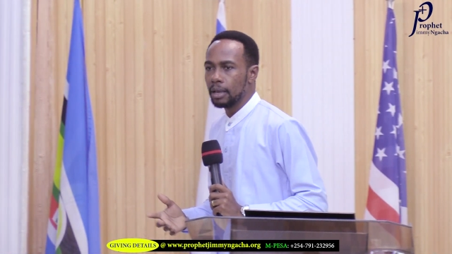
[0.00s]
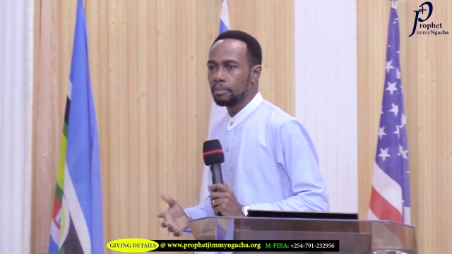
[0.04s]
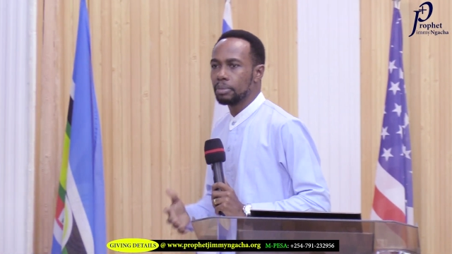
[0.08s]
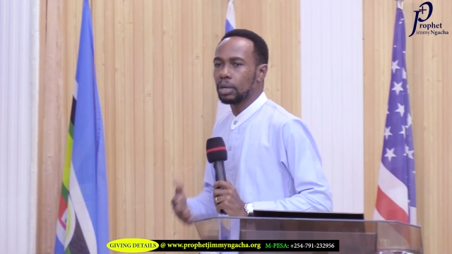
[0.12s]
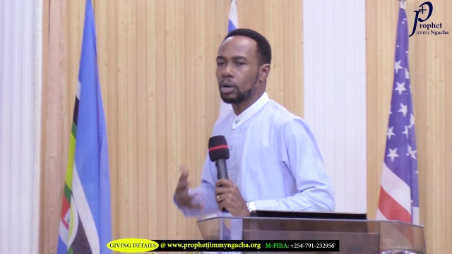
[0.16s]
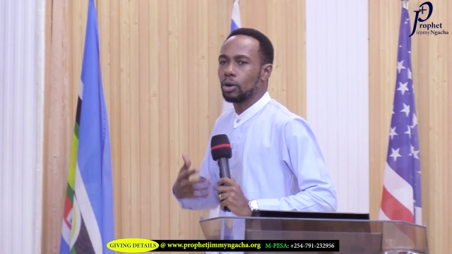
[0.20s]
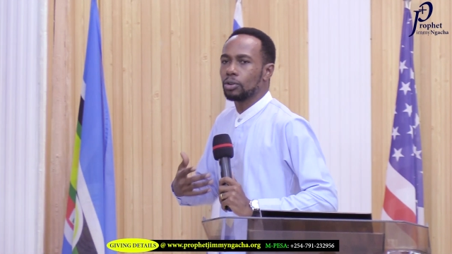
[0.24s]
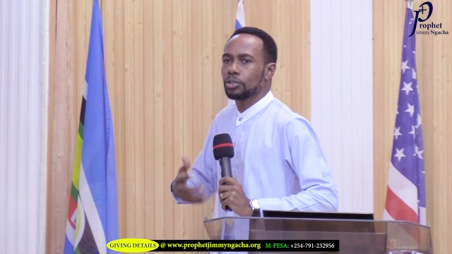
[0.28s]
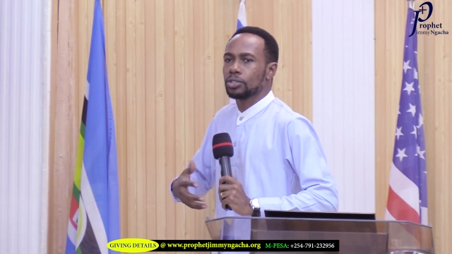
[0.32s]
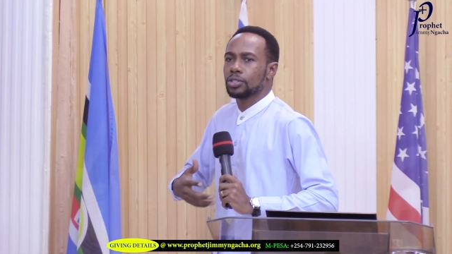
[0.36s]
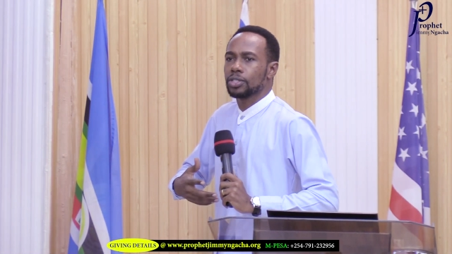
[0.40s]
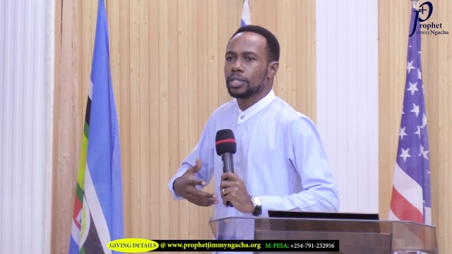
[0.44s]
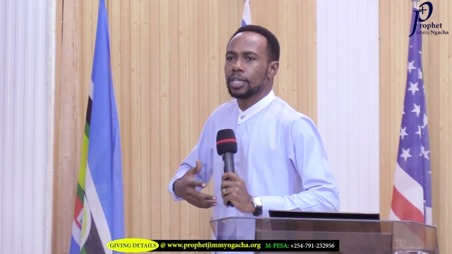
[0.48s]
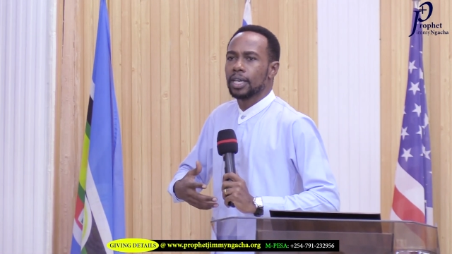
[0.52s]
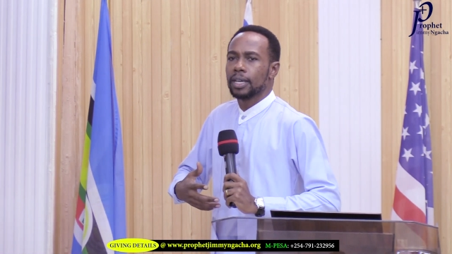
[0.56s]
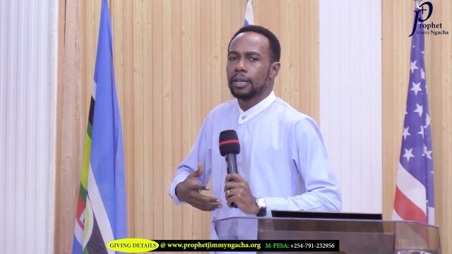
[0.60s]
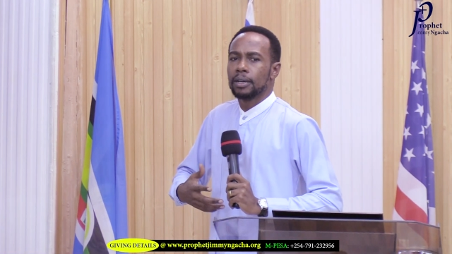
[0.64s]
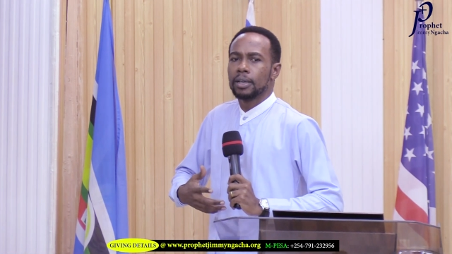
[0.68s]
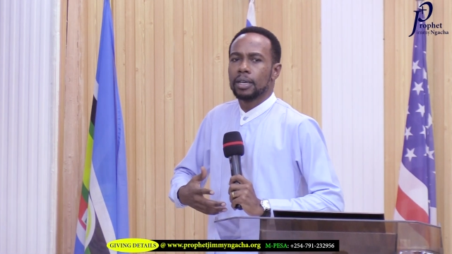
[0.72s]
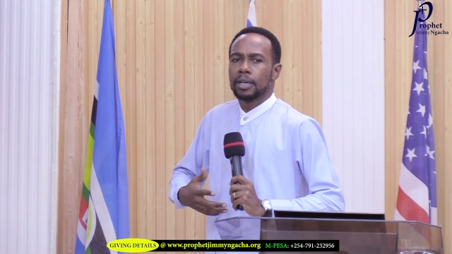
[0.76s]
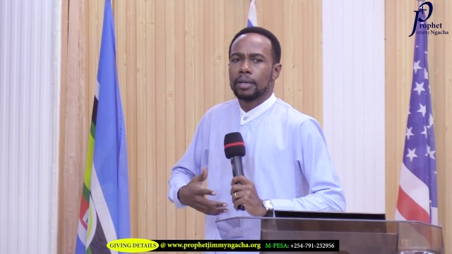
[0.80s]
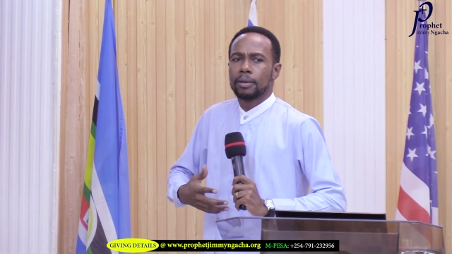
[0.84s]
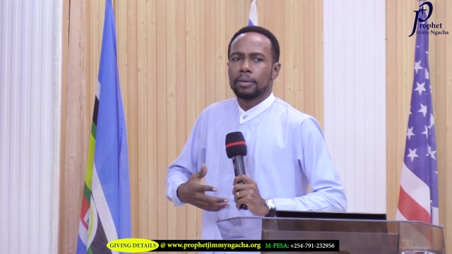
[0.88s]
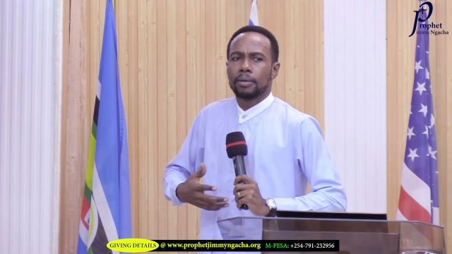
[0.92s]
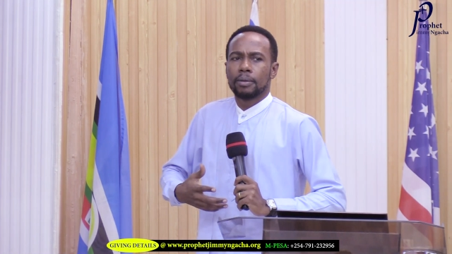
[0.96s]
Because
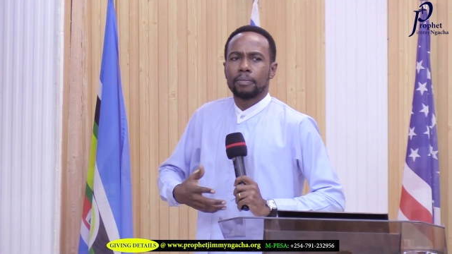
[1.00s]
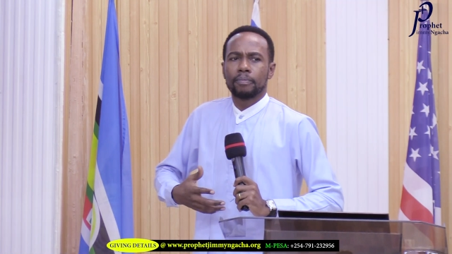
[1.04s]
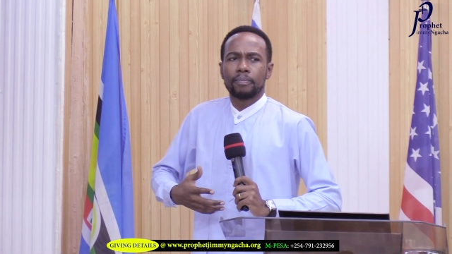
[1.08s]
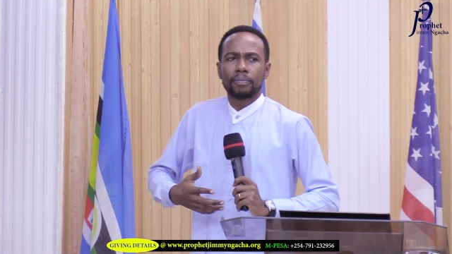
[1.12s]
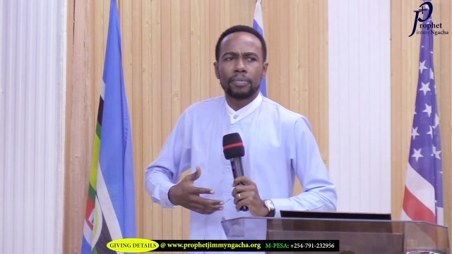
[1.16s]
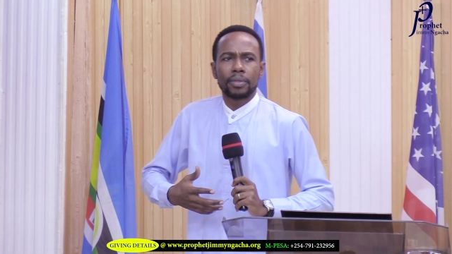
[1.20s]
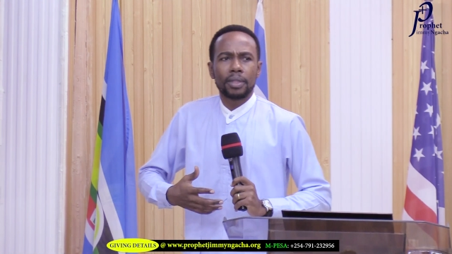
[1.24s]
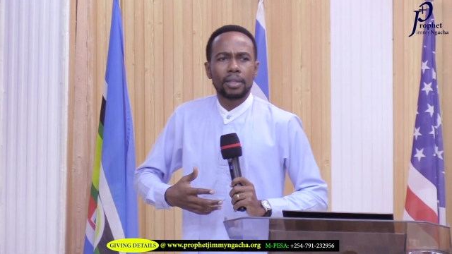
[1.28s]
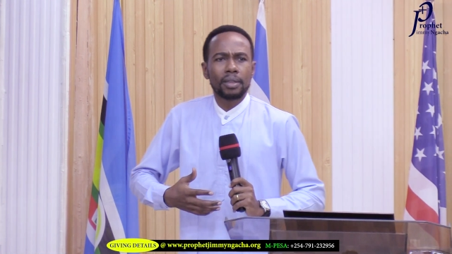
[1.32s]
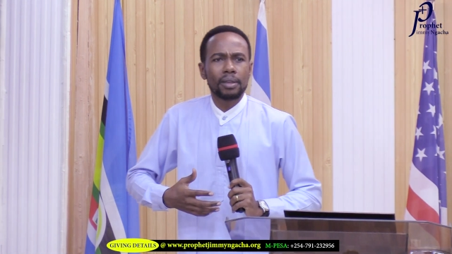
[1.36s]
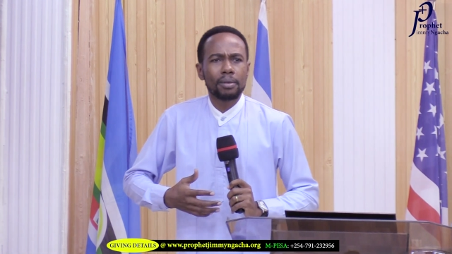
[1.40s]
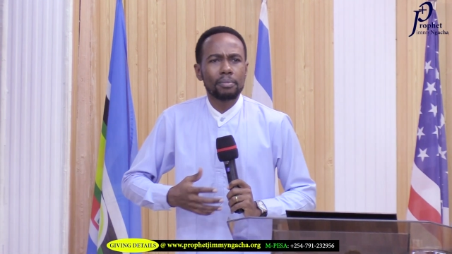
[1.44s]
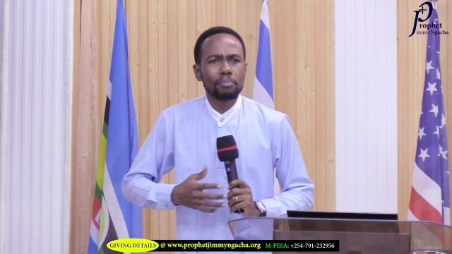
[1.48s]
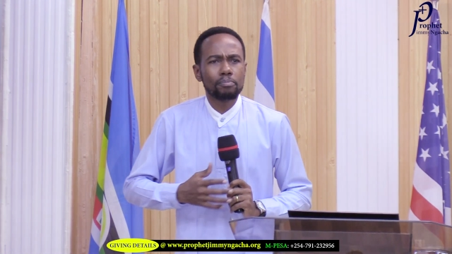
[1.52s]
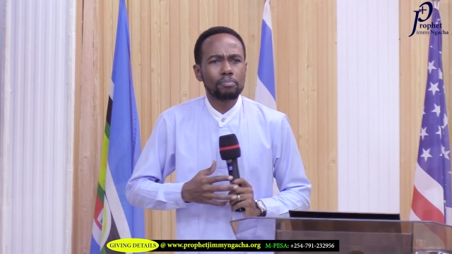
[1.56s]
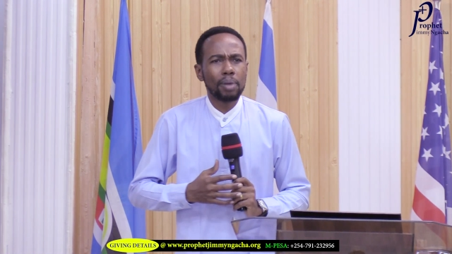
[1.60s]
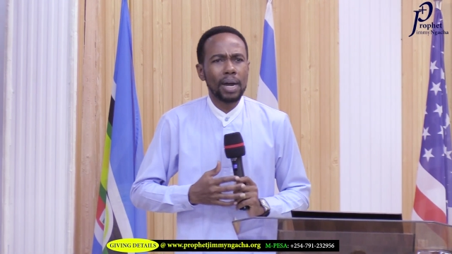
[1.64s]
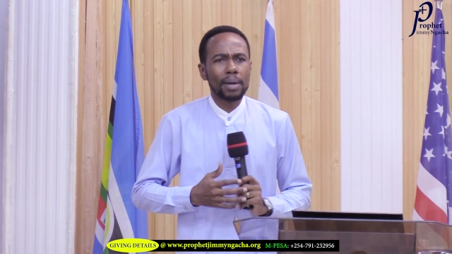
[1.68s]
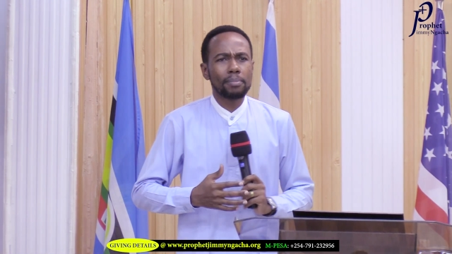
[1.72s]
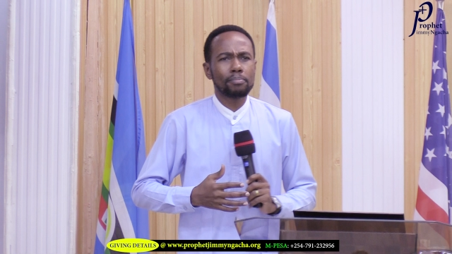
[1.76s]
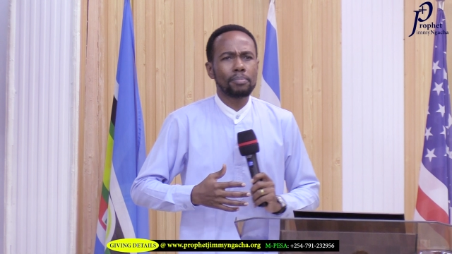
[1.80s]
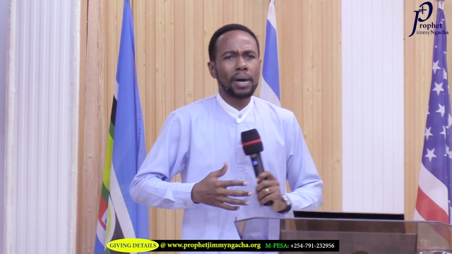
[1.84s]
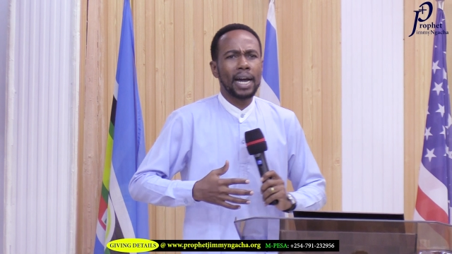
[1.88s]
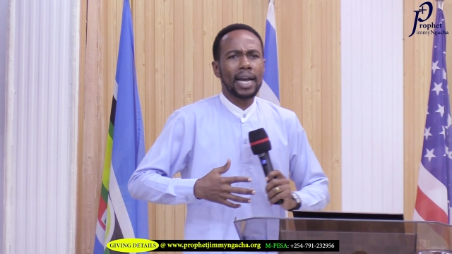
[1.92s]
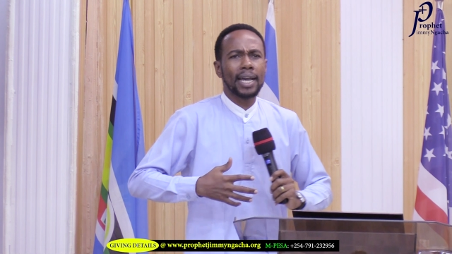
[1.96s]

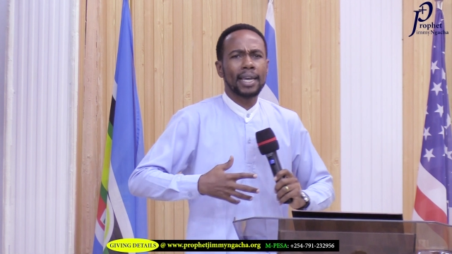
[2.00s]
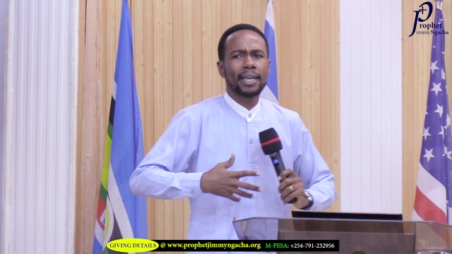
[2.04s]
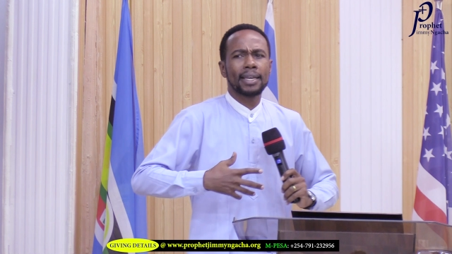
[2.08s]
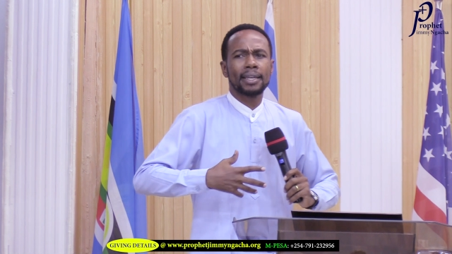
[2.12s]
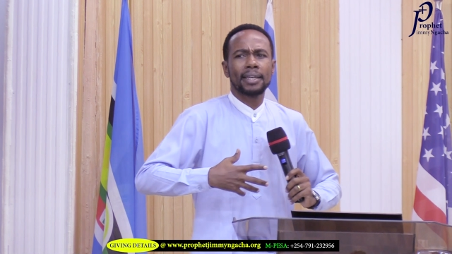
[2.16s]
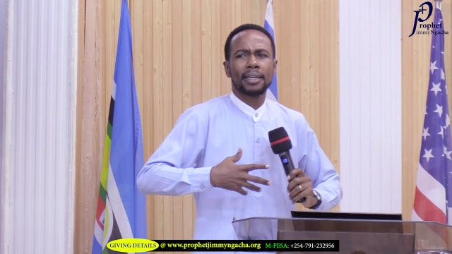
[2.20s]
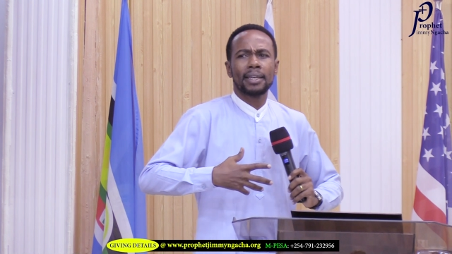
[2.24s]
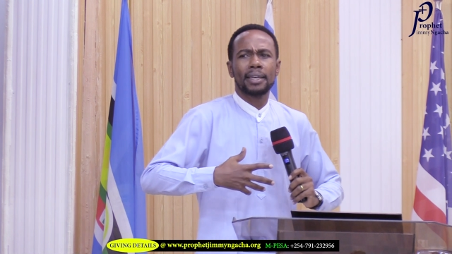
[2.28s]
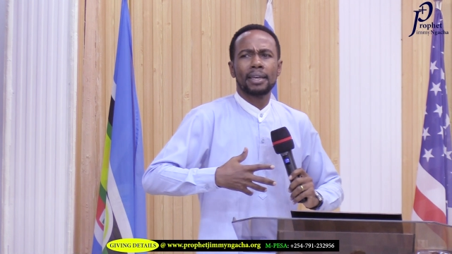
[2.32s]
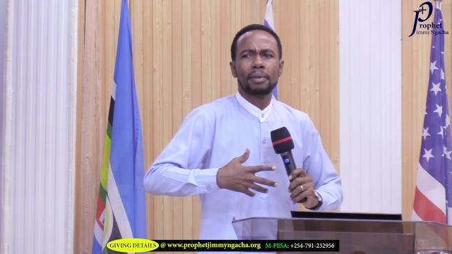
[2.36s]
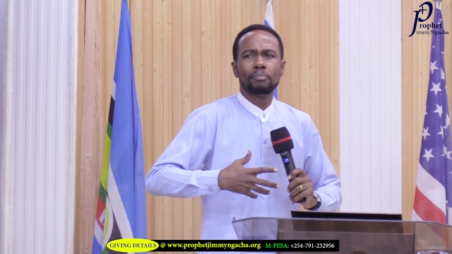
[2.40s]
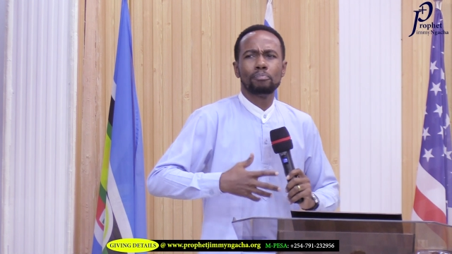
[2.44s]
by